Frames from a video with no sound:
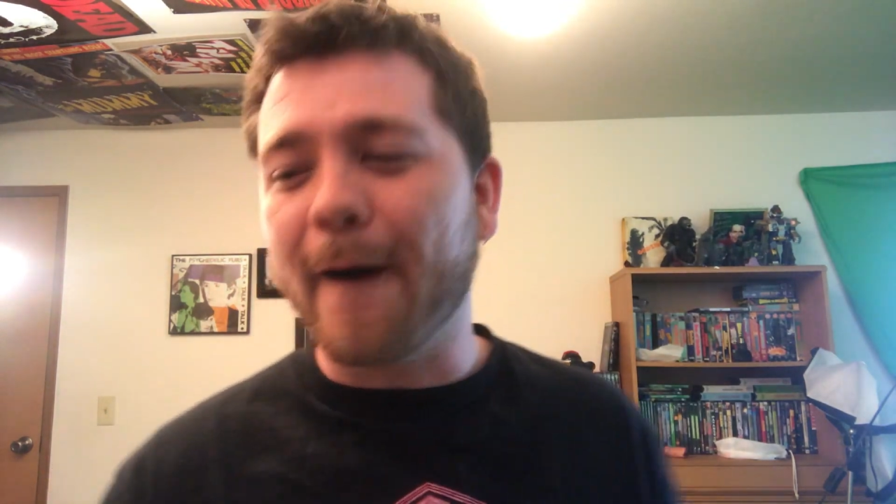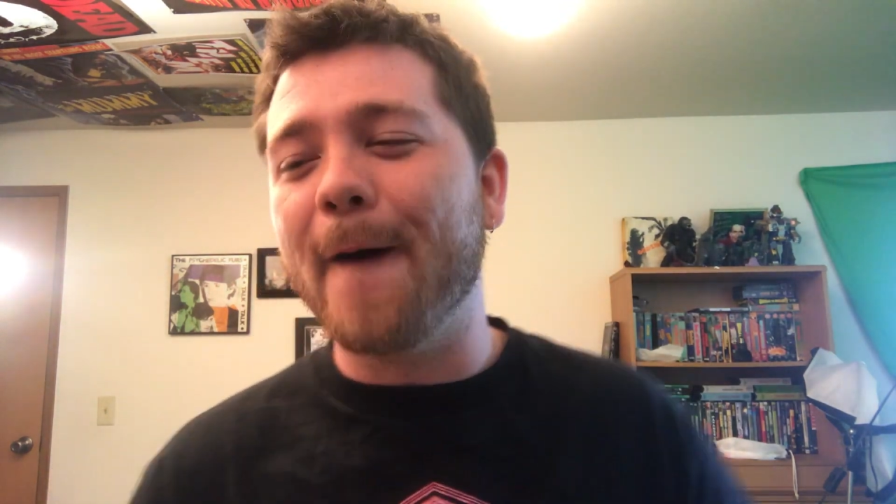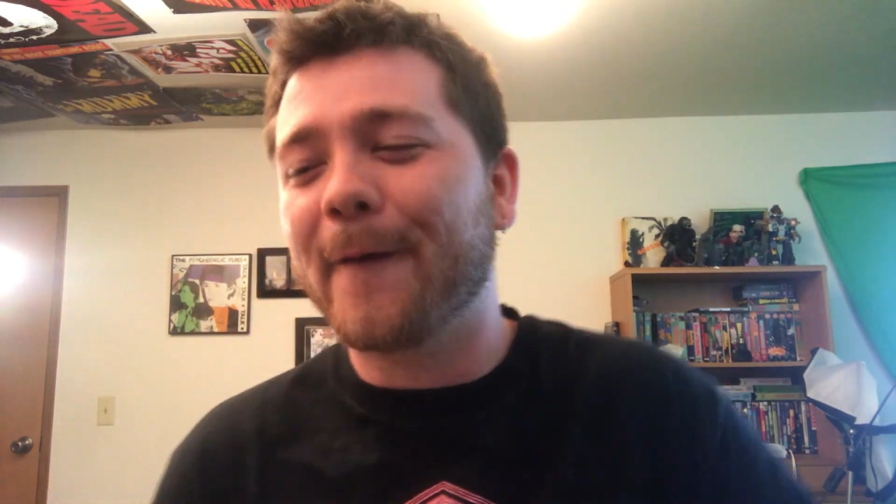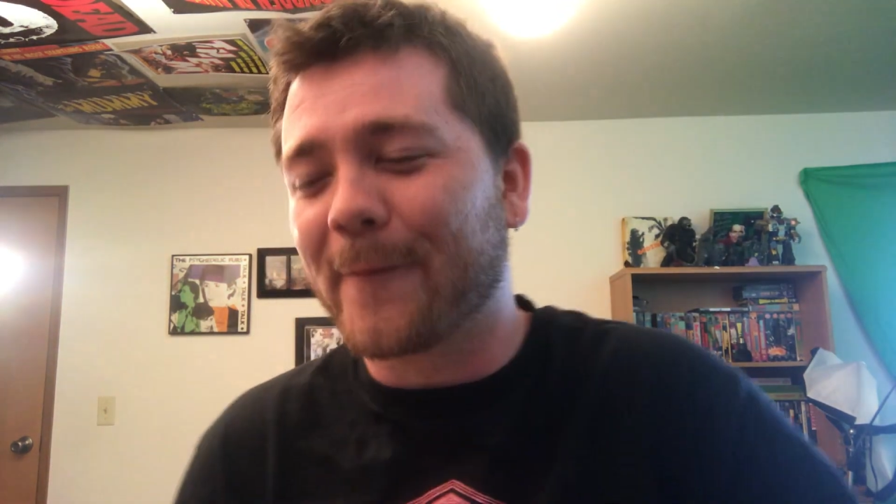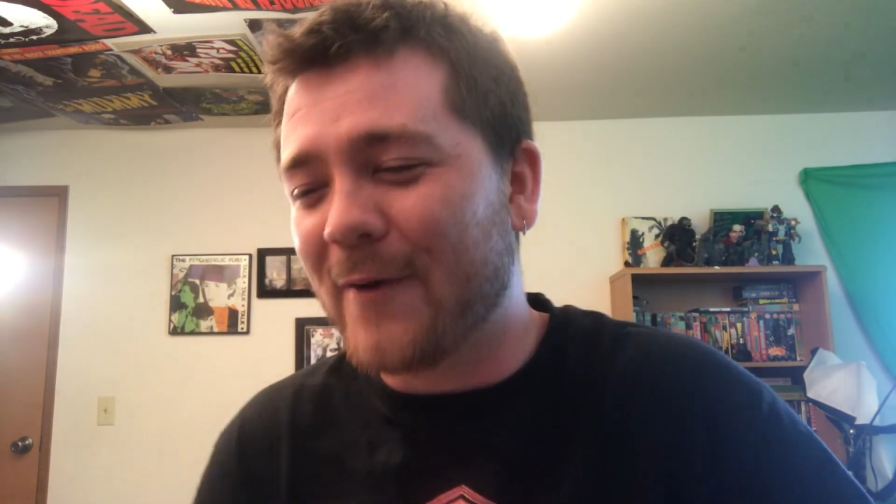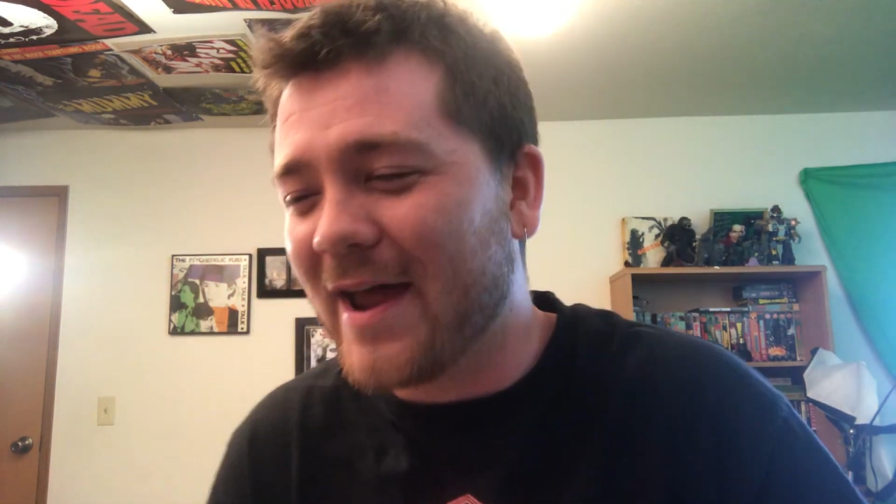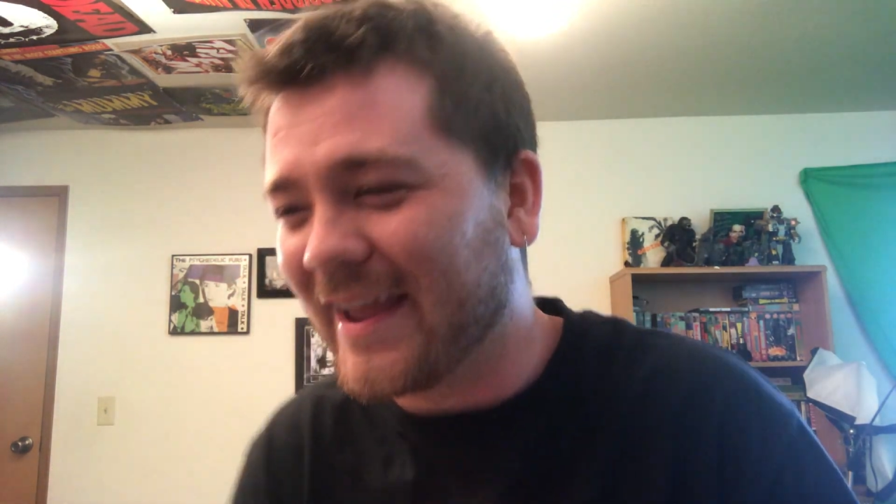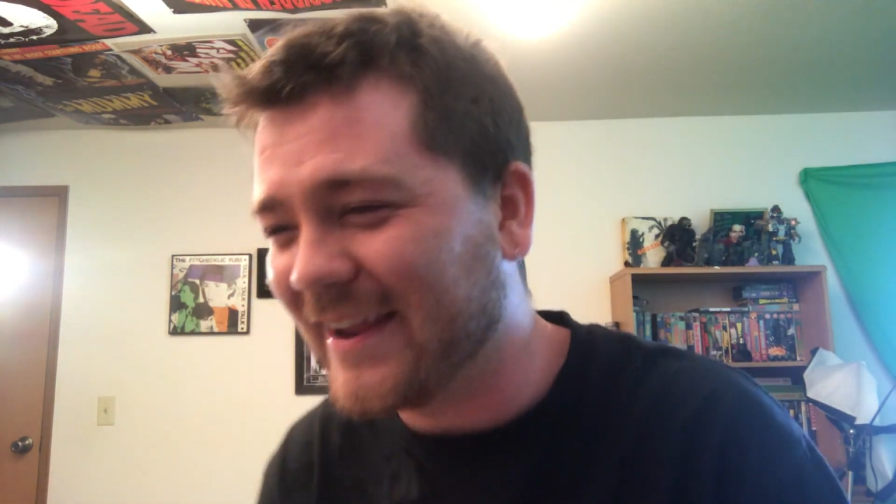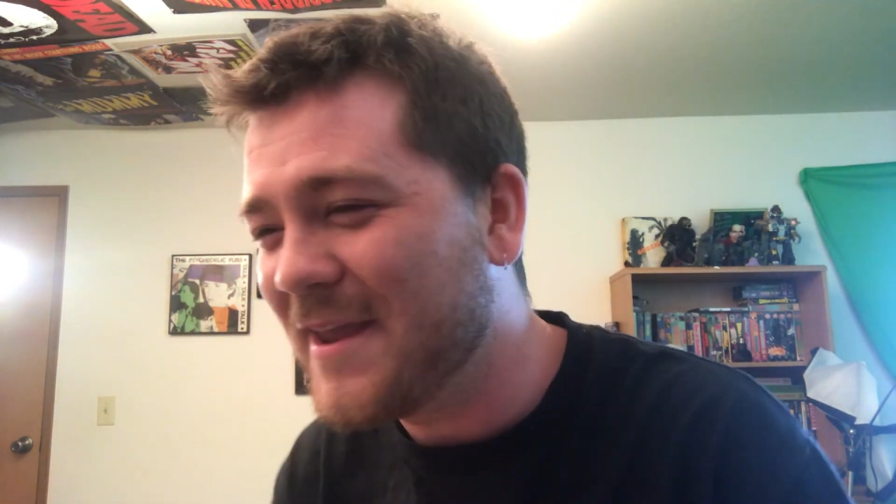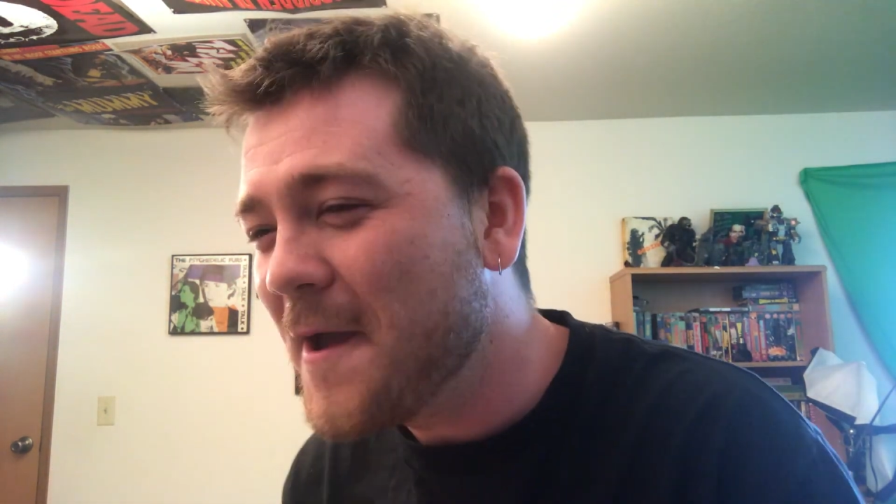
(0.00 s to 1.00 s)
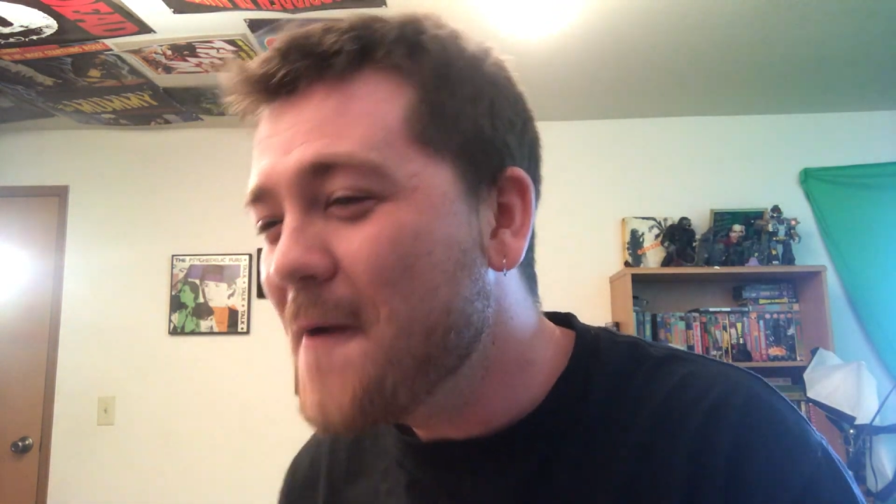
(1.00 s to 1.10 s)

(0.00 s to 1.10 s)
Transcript: Alright,